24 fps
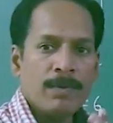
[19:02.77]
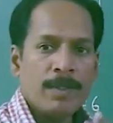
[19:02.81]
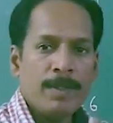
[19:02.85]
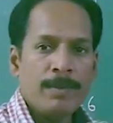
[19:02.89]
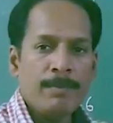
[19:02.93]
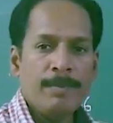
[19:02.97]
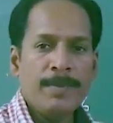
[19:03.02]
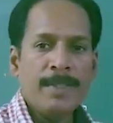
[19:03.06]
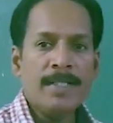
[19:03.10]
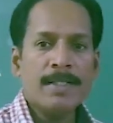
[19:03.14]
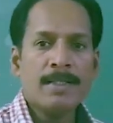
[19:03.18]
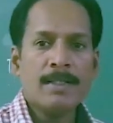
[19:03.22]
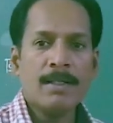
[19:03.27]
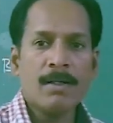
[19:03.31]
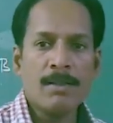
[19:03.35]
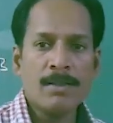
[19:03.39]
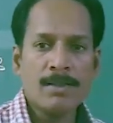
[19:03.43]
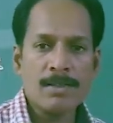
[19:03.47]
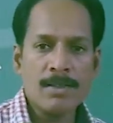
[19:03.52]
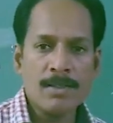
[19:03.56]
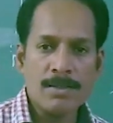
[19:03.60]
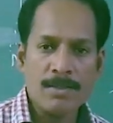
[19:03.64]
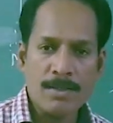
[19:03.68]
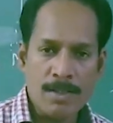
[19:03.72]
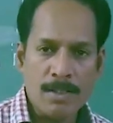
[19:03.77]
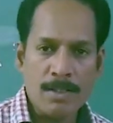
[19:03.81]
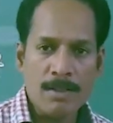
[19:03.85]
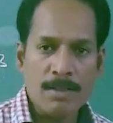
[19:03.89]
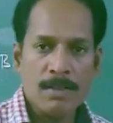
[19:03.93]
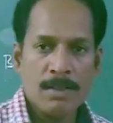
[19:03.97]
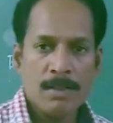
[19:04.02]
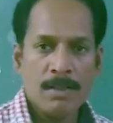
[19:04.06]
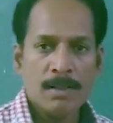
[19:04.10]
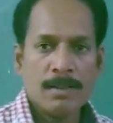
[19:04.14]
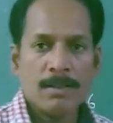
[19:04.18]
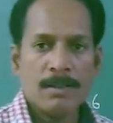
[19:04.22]
when B crosses
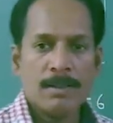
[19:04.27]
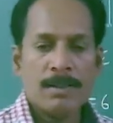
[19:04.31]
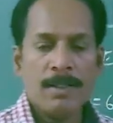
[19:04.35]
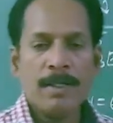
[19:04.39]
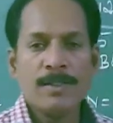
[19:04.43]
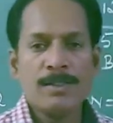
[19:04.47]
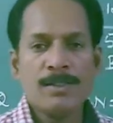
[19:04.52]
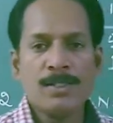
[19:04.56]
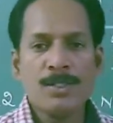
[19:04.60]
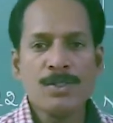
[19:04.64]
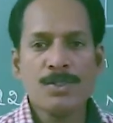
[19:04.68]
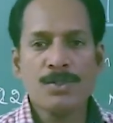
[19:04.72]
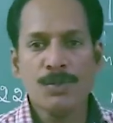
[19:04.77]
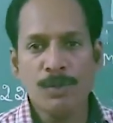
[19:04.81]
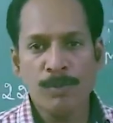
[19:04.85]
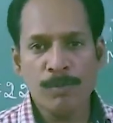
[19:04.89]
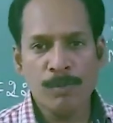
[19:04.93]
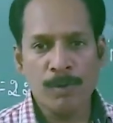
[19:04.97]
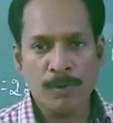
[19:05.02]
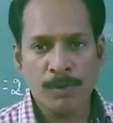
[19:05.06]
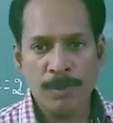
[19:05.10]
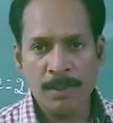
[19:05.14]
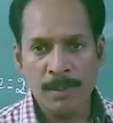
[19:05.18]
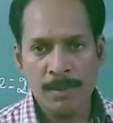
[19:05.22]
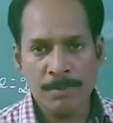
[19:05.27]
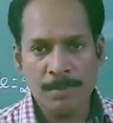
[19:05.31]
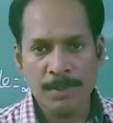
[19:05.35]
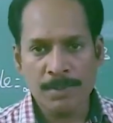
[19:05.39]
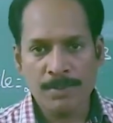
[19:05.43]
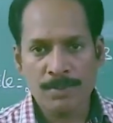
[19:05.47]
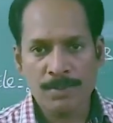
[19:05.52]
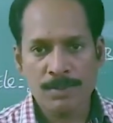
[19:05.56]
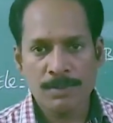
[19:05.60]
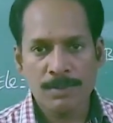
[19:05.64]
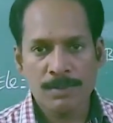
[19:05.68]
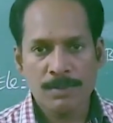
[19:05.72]
E, there exists no more
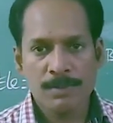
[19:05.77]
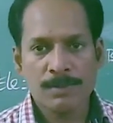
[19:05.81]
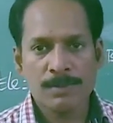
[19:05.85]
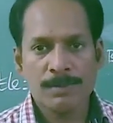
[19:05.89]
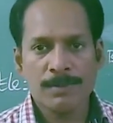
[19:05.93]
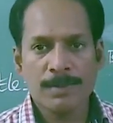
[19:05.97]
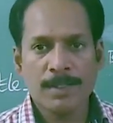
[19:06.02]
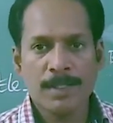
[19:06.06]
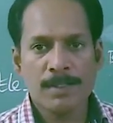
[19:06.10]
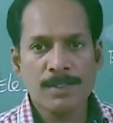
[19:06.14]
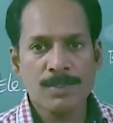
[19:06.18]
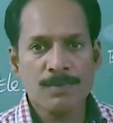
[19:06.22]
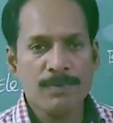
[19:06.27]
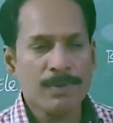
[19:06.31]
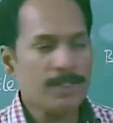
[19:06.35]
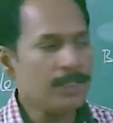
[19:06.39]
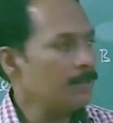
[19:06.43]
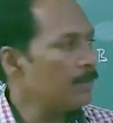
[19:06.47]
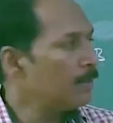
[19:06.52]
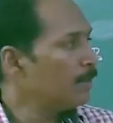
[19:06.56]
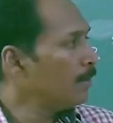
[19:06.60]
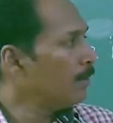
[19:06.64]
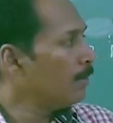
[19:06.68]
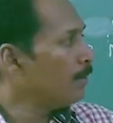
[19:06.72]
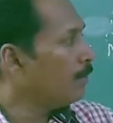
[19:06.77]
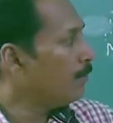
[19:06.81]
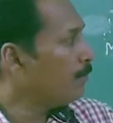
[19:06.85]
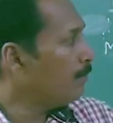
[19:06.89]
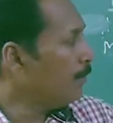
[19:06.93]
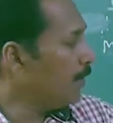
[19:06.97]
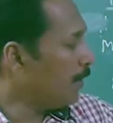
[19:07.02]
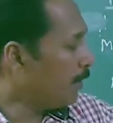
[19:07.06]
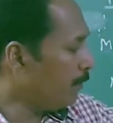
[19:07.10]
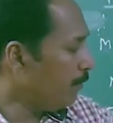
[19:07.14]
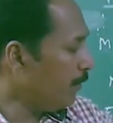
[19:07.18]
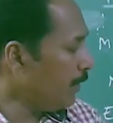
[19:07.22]
elements. So that is where
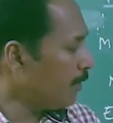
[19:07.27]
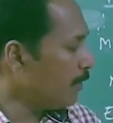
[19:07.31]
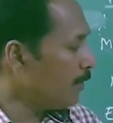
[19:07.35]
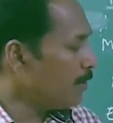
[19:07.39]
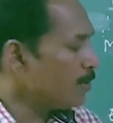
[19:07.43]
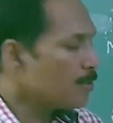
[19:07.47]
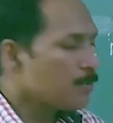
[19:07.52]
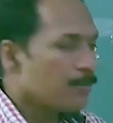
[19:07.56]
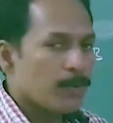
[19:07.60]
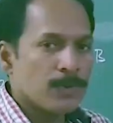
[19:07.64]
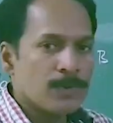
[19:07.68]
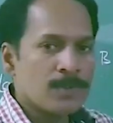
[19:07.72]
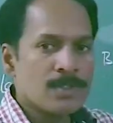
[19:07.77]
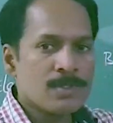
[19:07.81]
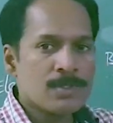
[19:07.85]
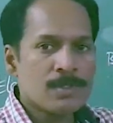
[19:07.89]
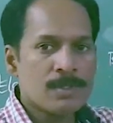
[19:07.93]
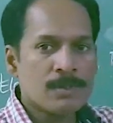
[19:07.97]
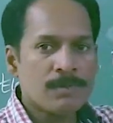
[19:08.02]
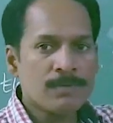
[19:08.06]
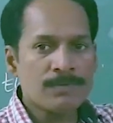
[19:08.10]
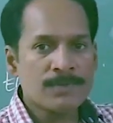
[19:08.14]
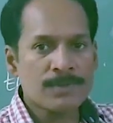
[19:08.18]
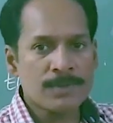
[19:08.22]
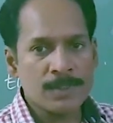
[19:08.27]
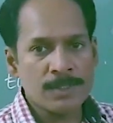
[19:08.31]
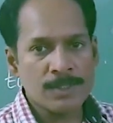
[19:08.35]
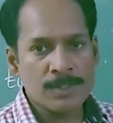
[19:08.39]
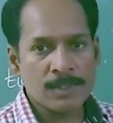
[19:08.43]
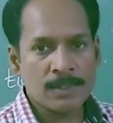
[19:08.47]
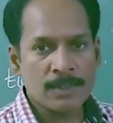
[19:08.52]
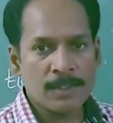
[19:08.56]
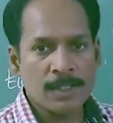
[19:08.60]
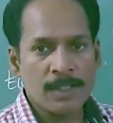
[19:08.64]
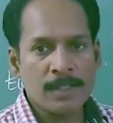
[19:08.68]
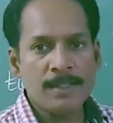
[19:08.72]
we quit this process of
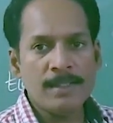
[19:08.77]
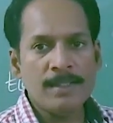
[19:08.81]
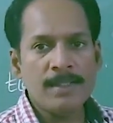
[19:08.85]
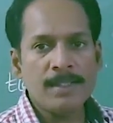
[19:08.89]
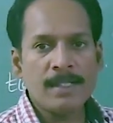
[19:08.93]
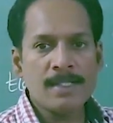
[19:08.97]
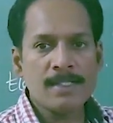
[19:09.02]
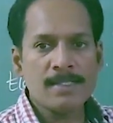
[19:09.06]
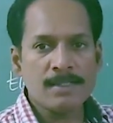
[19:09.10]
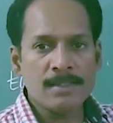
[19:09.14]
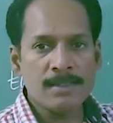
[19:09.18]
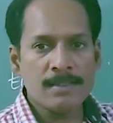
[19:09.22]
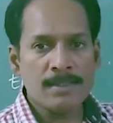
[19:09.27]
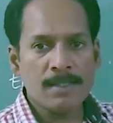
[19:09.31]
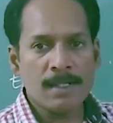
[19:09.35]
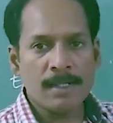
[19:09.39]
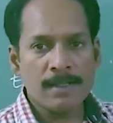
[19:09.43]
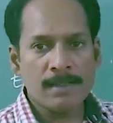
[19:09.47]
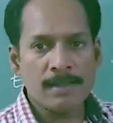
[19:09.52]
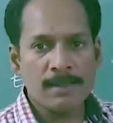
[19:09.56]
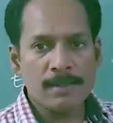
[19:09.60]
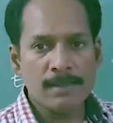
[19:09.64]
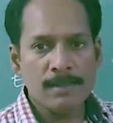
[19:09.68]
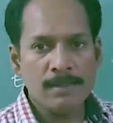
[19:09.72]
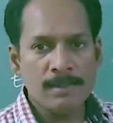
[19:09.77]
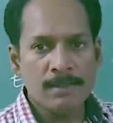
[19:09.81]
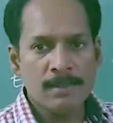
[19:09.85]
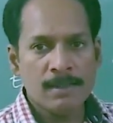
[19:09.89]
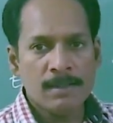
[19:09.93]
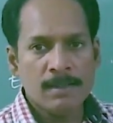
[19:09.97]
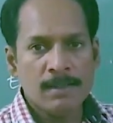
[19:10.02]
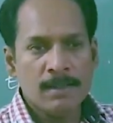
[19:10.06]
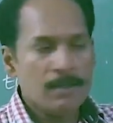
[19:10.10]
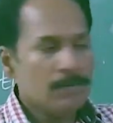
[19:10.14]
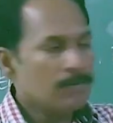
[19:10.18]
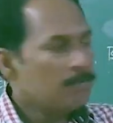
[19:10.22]
searching. That indicates indirectly.
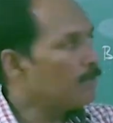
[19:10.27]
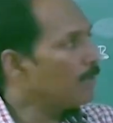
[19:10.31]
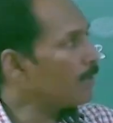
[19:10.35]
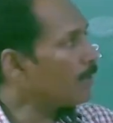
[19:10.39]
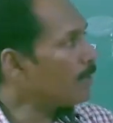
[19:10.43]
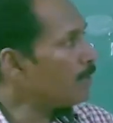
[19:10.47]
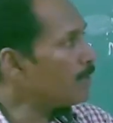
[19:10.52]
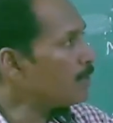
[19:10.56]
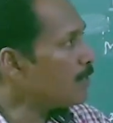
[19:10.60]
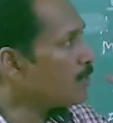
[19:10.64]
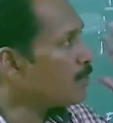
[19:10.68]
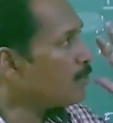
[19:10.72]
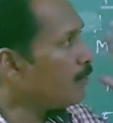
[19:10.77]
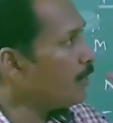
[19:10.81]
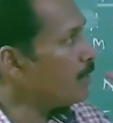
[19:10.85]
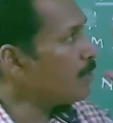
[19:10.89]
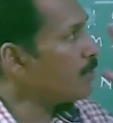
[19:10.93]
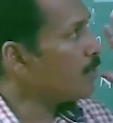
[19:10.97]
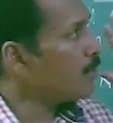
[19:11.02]
For us, it's very